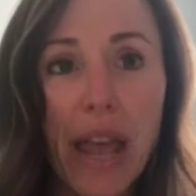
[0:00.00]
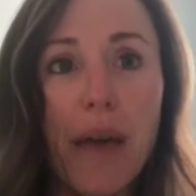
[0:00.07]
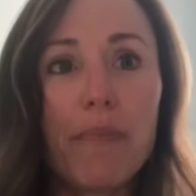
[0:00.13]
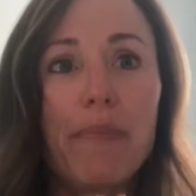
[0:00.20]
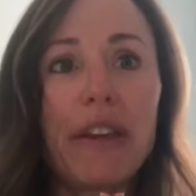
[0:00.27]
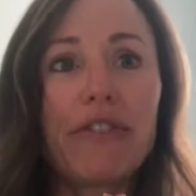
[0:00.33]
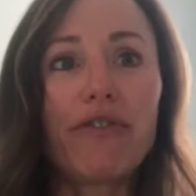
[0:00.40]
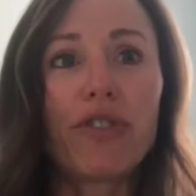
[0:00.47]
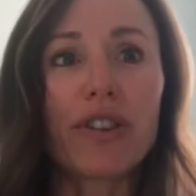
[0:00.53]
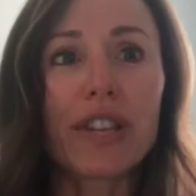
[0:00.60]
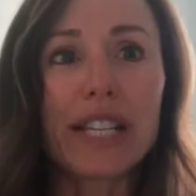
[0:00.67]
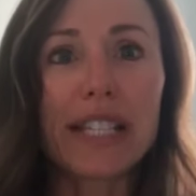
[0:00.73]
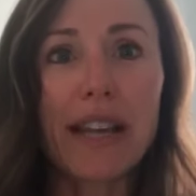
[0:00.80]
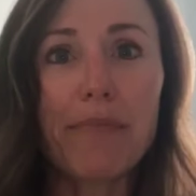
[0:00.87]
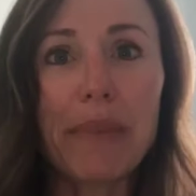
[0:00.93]
before the
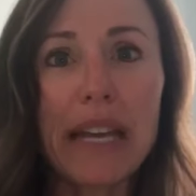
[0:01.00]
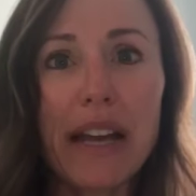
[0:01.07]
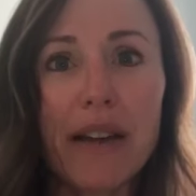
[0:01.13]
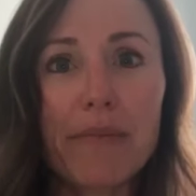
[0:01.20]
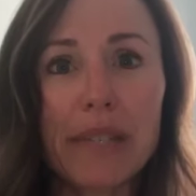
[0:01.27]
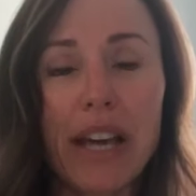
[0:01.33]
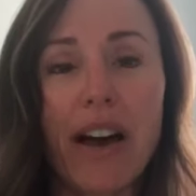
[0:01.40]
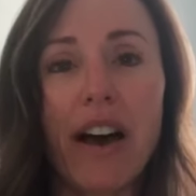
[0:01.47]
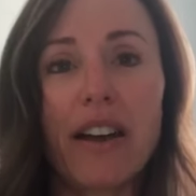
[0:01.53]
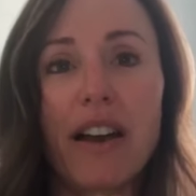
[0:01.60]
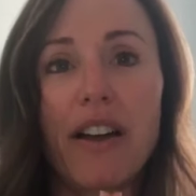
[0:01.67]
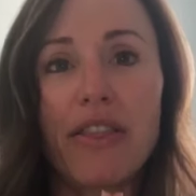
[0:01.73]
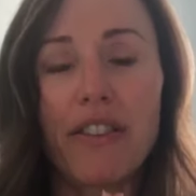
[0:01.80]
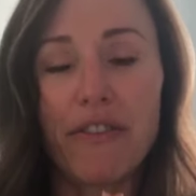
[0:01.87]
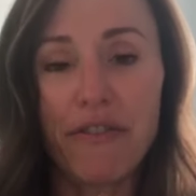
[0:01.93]
sun becomes hot
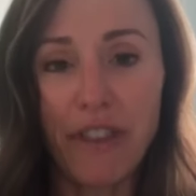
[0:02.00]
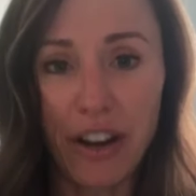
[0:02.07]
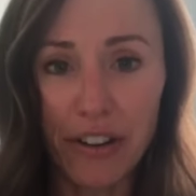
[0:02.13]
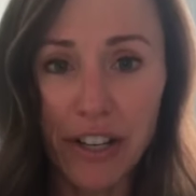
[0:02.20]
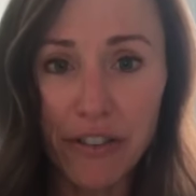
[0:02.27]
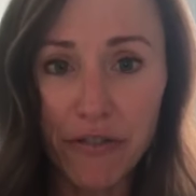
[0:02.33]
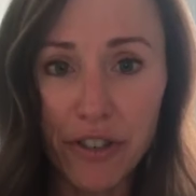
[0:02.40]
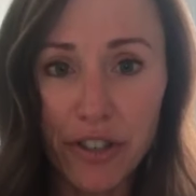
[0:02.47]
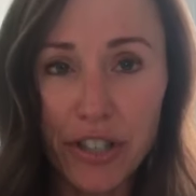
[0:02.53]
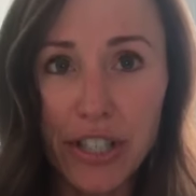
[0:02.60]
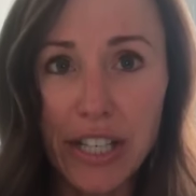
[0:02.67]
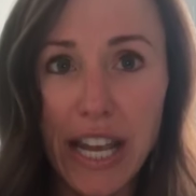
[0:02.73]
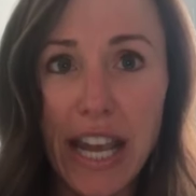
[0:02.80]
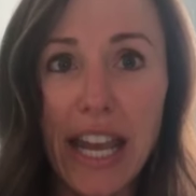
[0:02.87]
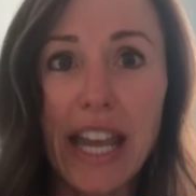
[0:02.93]
on the very first
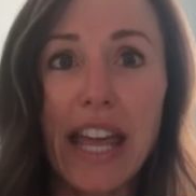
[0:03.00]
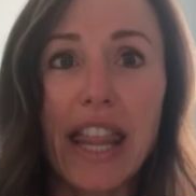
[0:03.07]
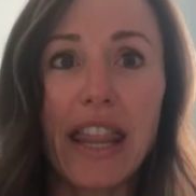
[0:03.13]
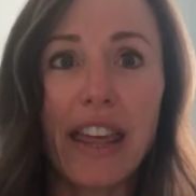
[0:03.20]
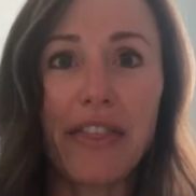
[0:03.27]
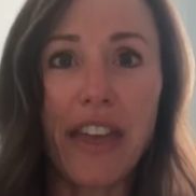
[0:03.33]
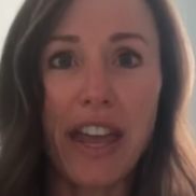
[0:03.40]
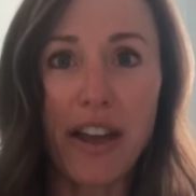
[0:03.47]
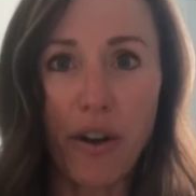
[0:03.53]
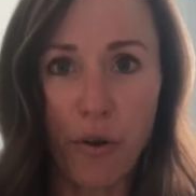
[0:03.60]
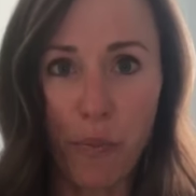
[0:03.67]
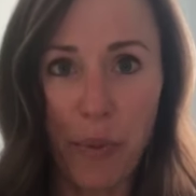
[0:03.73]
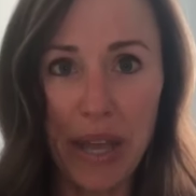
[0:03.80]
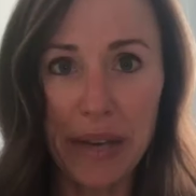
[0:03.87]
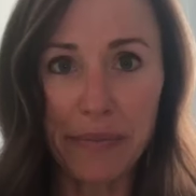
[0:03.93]
day that they
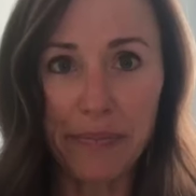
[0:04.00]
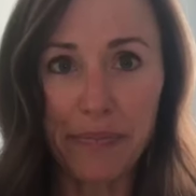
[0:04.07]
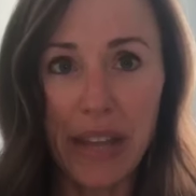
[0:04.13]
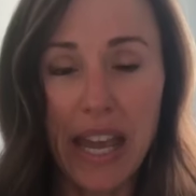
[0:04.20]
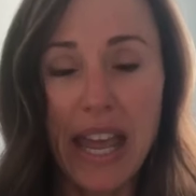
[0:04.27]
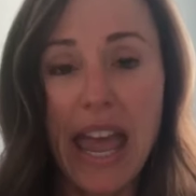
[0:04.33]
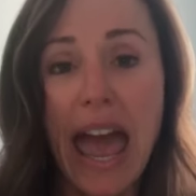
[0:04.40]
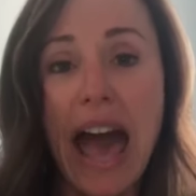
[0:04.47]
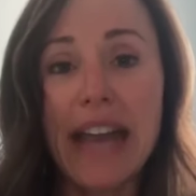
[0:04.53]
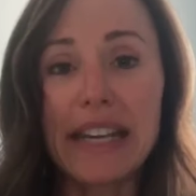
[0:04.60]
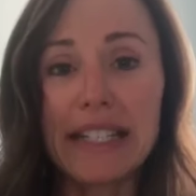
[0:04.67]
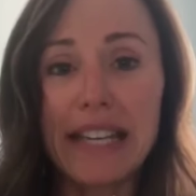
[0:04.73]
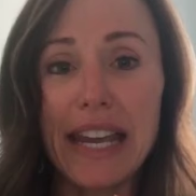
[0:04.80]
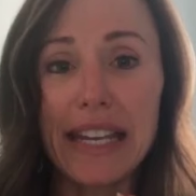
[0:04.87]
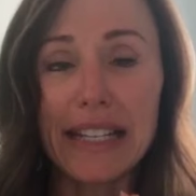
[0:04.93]
open, and it
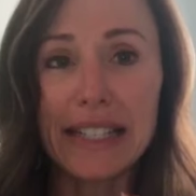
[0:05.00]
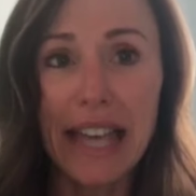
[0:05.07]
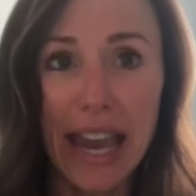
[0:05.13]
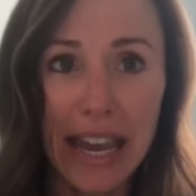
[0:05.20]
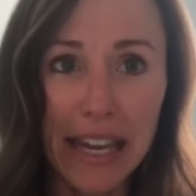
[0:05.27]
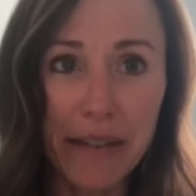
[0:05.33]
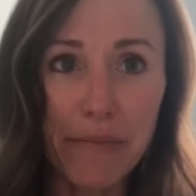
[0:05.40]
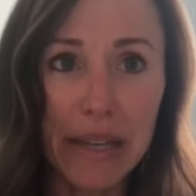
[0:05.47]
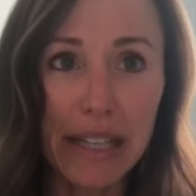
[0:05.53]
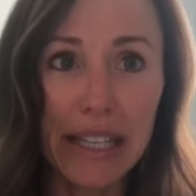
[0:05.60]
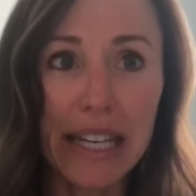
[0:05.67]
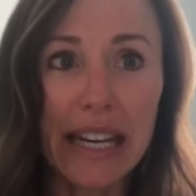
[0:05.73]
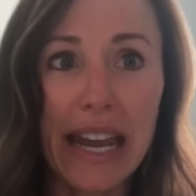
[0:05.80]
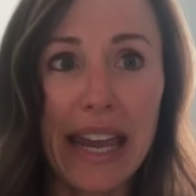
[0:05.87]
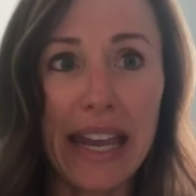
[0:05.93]
takes 8
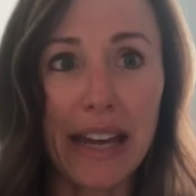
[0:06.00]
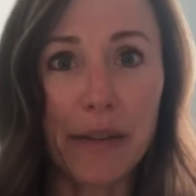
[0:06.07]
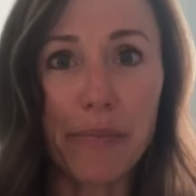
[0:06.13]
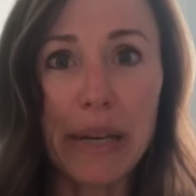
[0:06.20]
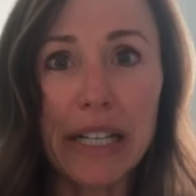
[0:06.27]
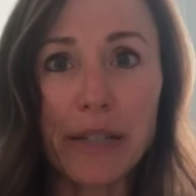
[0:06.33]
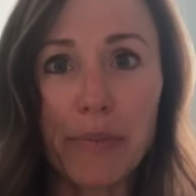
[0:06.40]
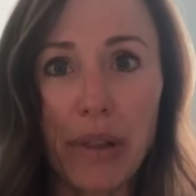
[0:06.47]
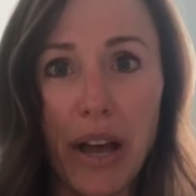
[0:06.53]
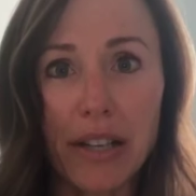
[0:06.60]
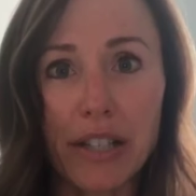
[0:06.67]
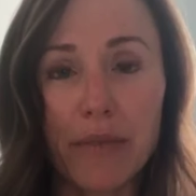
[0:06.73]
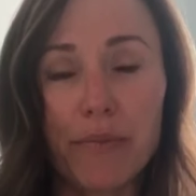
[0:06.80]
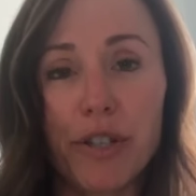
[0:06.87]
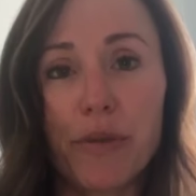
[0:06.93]
million hand-picked
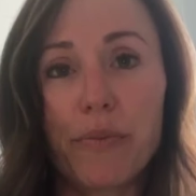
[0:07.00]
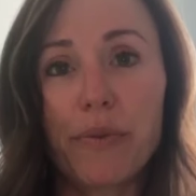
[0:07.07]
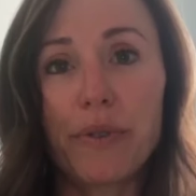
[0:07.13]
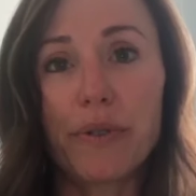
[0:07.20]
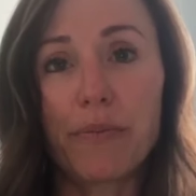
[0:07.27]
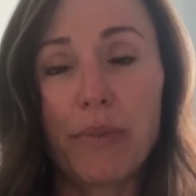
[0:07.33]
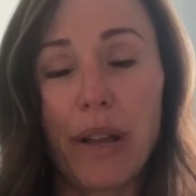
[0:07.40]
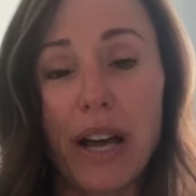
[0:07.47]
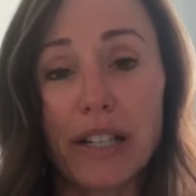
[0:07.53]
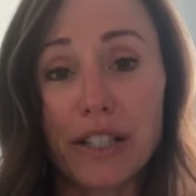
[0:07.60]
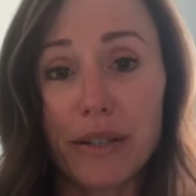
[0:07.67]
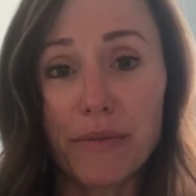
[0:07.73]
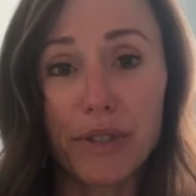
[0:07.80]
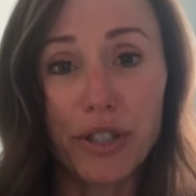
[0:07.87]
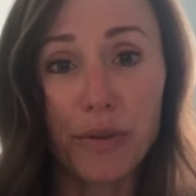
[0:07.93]

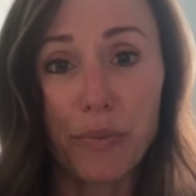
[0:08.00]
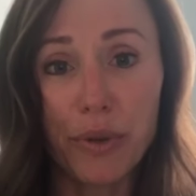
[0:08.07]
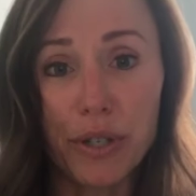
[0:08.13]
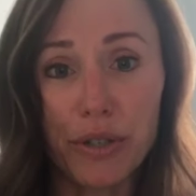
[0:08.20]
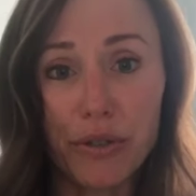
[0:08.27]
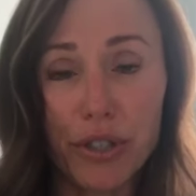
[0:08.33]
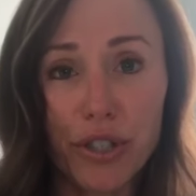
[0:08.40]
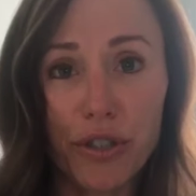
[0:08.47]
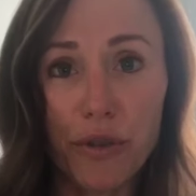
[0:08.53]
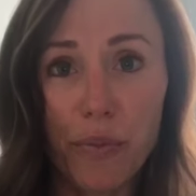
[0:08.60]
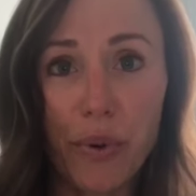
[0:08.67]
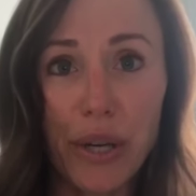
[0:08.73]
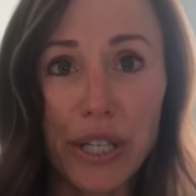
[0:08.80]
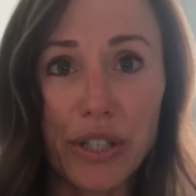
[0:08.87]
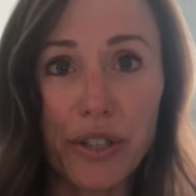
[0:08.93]
blossoms to produce
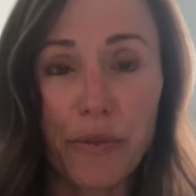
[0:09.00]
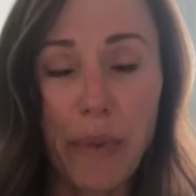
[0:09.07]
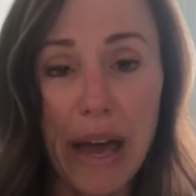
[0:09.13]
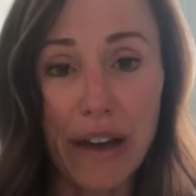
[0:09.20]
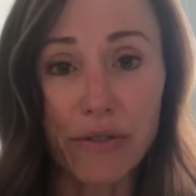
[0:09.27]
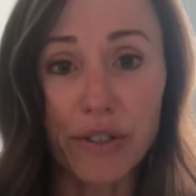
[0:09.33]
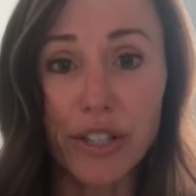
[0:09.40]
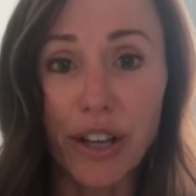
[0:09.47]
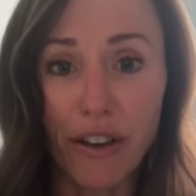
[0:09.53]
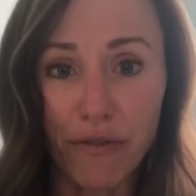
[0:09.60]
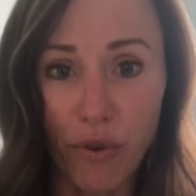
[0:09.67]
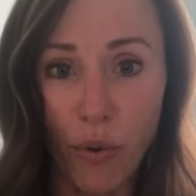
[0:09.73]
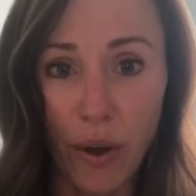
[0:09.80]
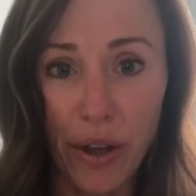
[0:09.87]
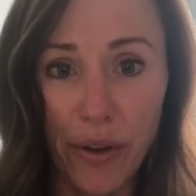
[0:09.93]
2.2 pounds of
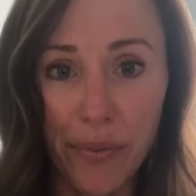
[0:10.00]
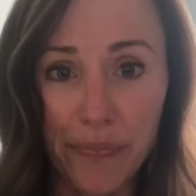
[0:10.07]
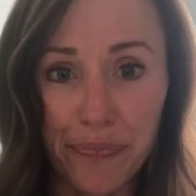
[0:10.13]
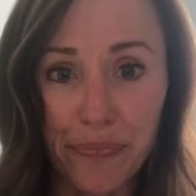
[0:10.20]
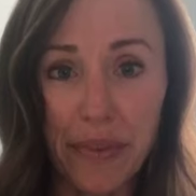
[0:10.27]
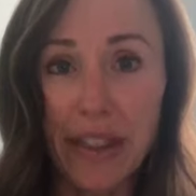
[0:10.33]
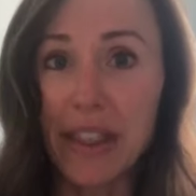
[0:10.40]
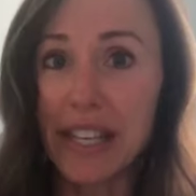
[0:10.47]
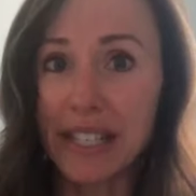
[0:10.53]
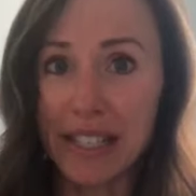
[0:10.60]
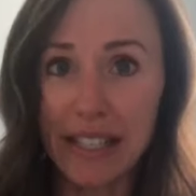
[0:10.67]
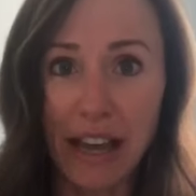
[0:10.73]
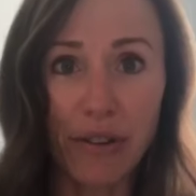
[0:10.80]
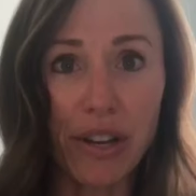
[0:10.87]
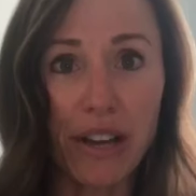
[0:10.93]
oil. This is
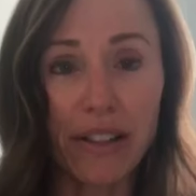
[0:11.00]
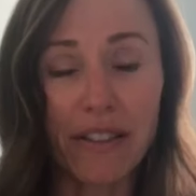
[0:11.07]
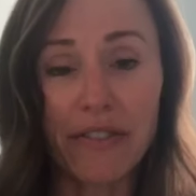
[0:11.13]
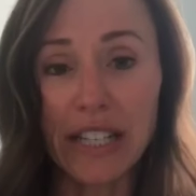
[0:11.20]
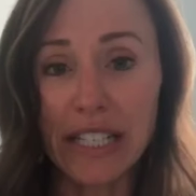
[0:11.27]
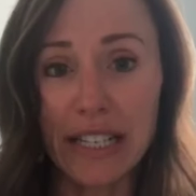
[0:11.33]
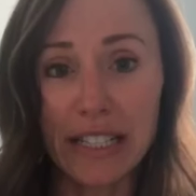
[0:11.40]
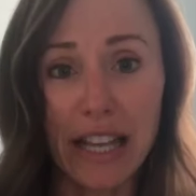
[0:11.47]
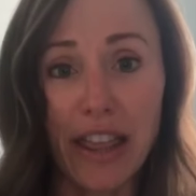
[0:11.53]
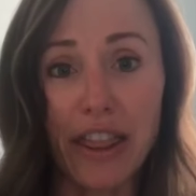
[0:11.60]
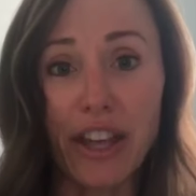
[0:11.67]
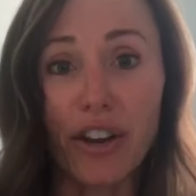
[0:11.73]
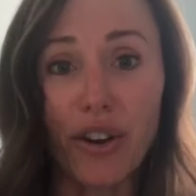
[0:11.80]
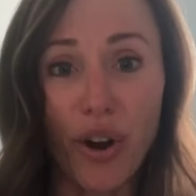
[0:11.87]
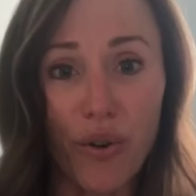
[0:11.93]
how Young Living does it, the
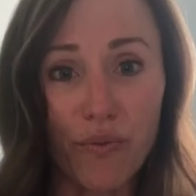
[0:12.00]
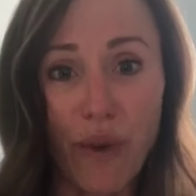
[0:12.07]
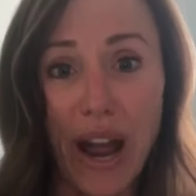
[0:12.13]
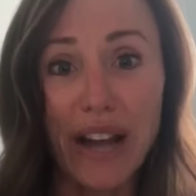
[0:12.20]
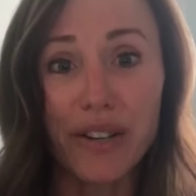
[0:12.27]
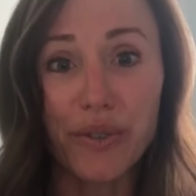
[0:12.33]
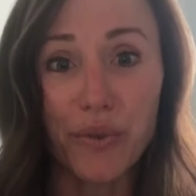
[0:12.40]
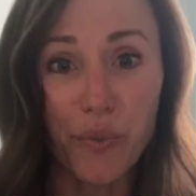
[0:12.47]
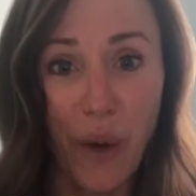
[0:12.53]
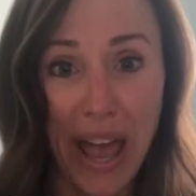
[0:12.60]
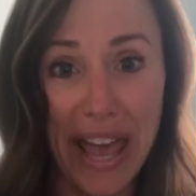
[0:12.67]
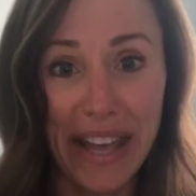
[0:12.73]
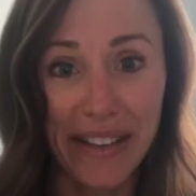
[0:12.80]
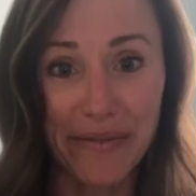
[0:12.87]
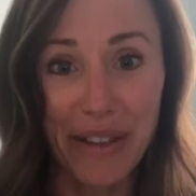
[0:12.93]
correct
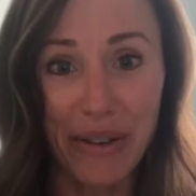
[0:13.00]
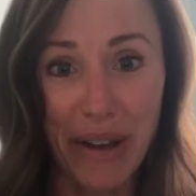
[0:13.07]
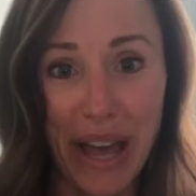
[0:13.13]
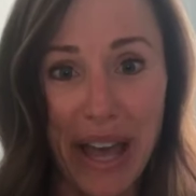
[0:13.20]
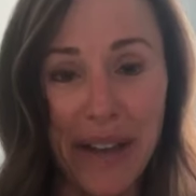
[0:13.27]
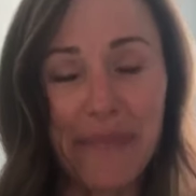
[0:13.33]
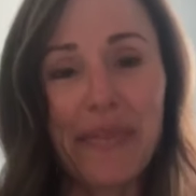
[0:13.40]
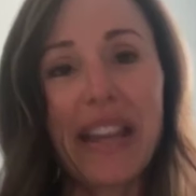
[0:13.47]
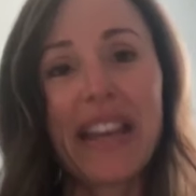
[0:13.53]
way, okay?